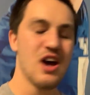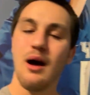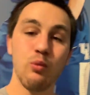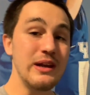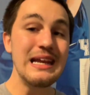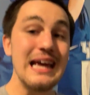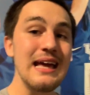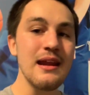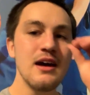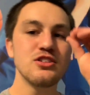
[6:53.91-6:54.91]
We
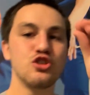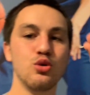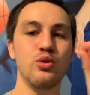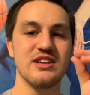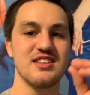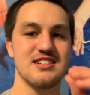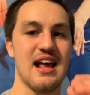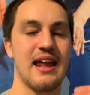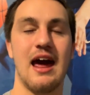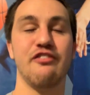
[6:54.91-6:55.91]
need to do this in the
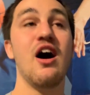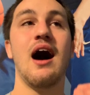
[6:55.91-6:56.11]
second half.